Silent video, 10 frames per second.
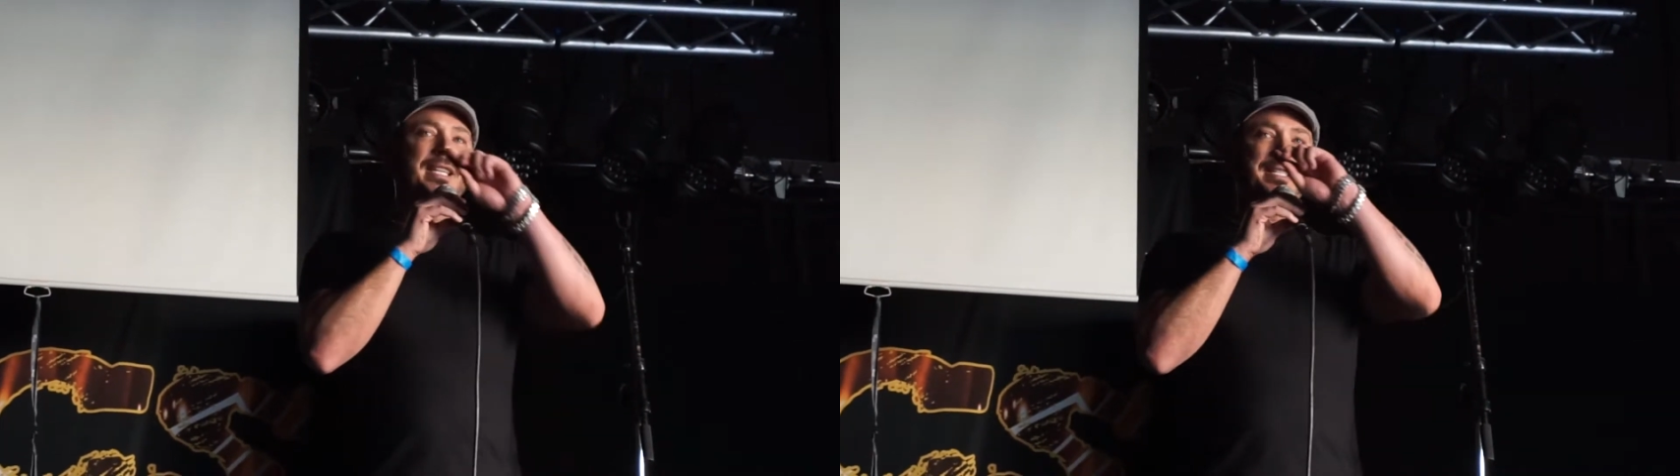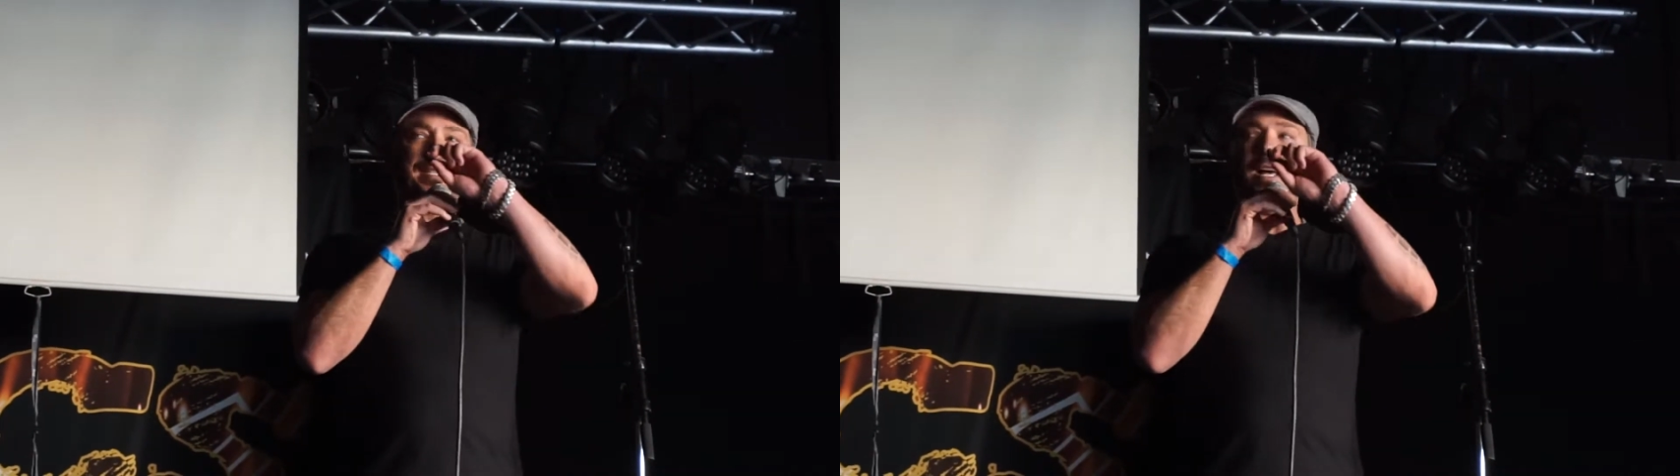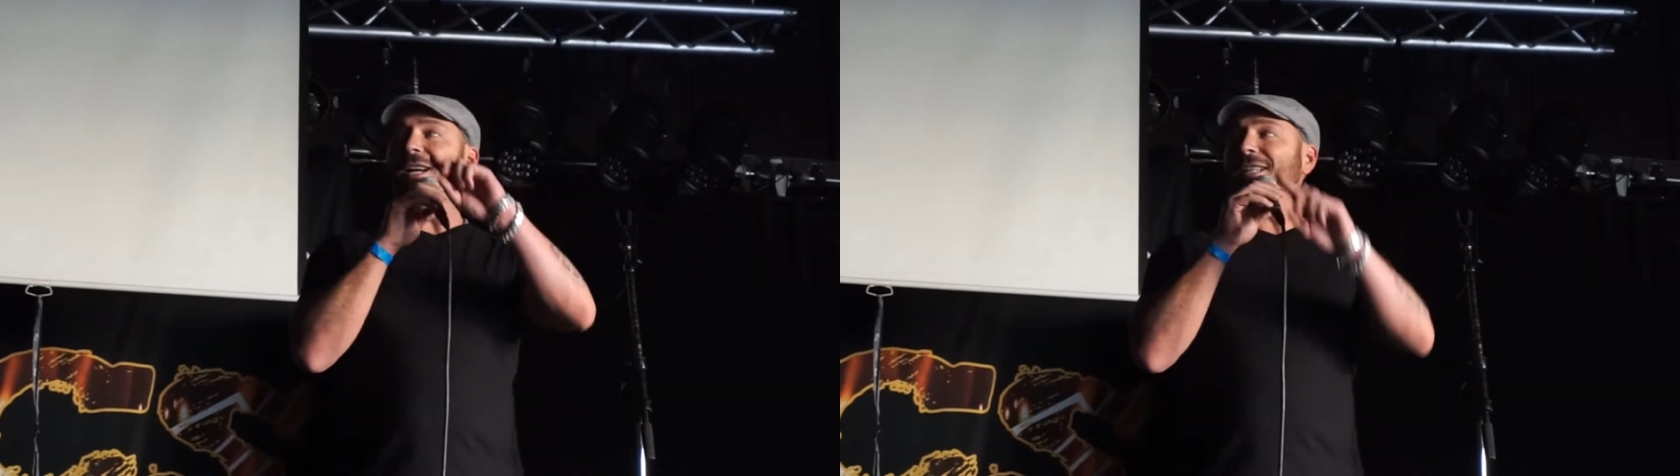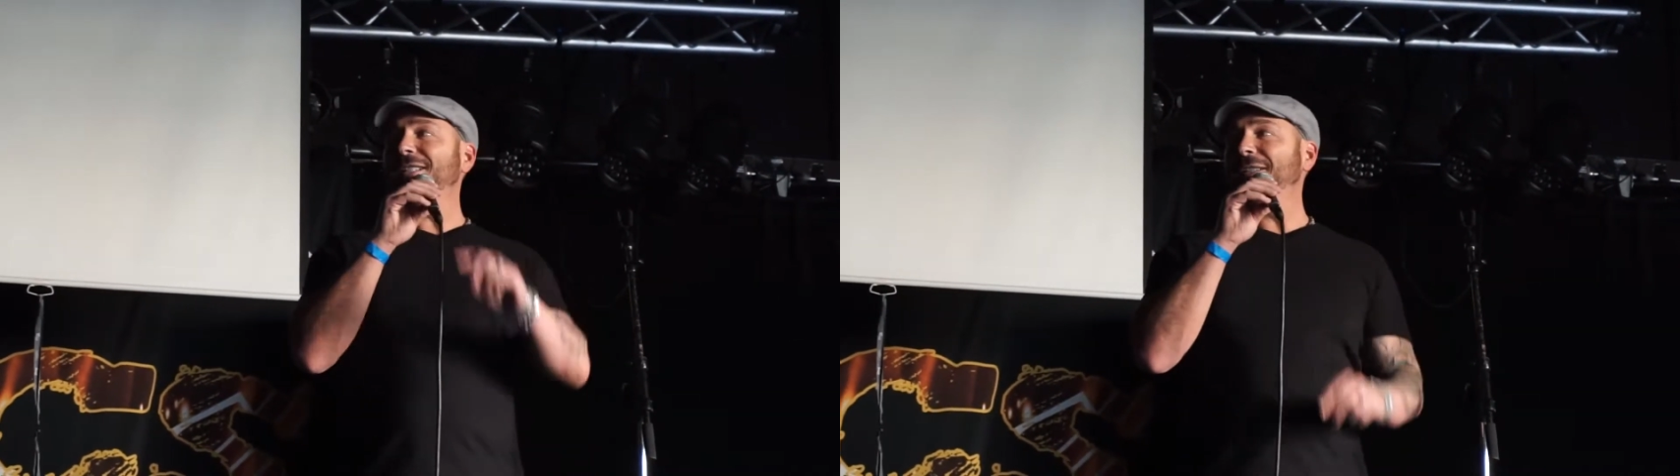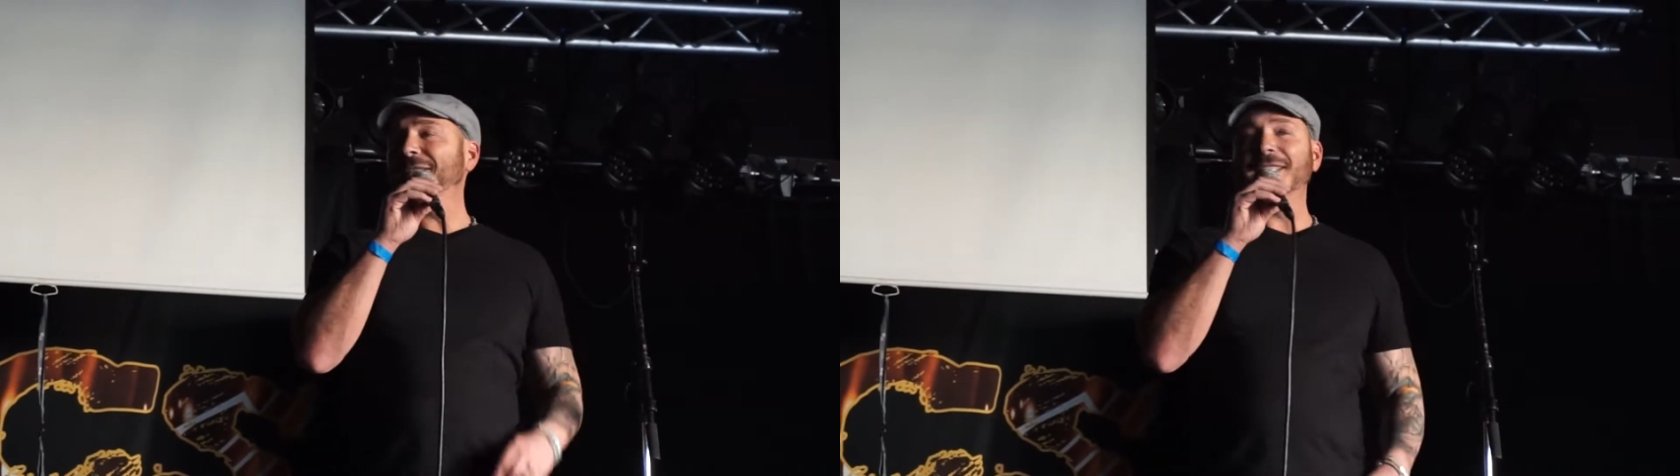This
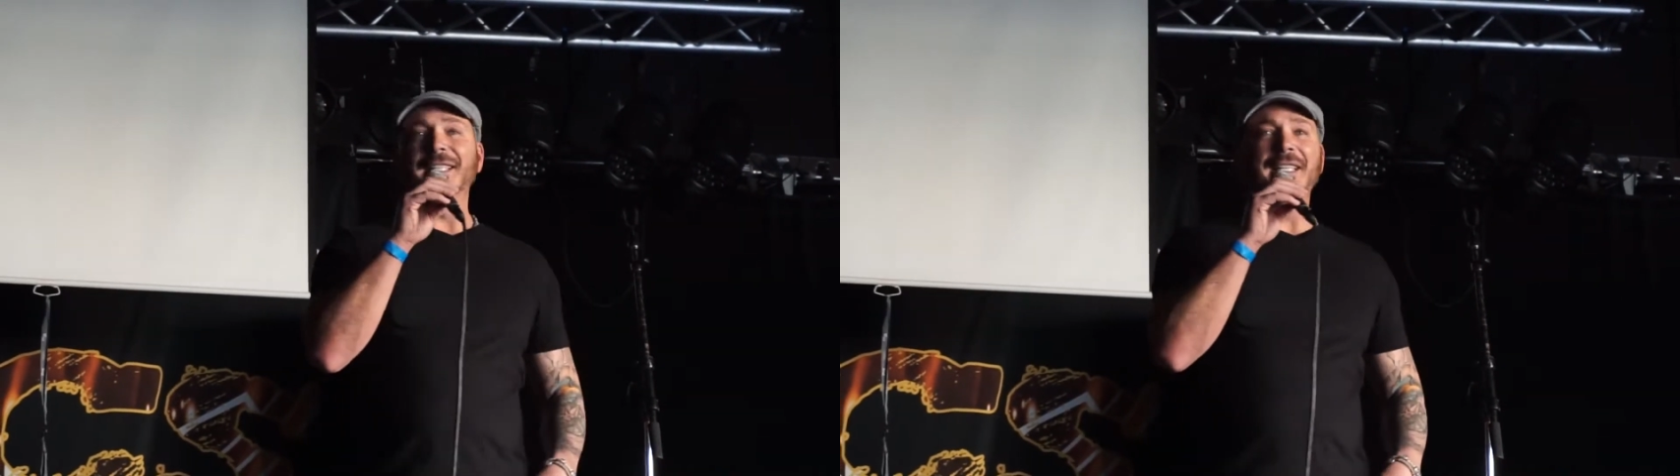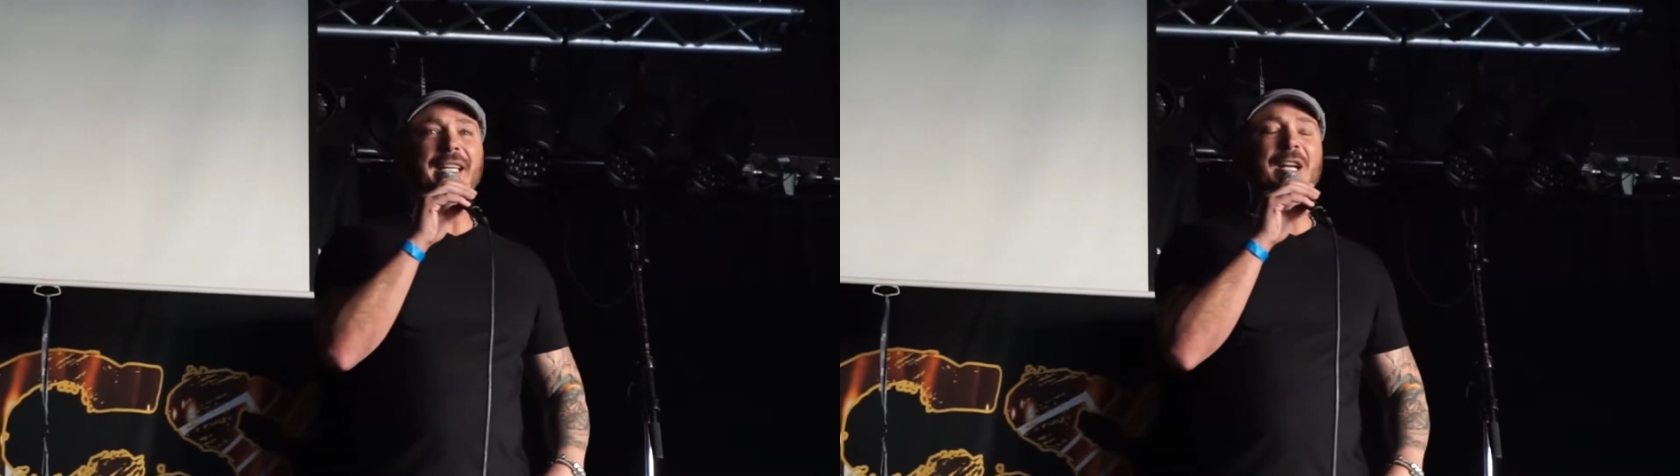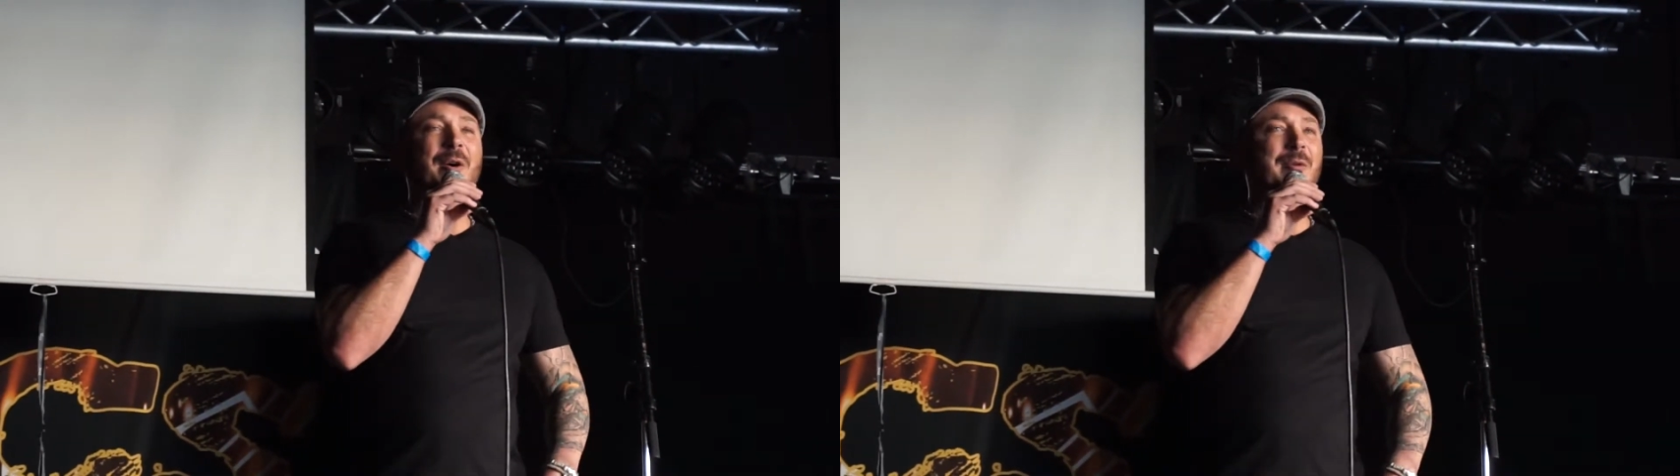song, you know,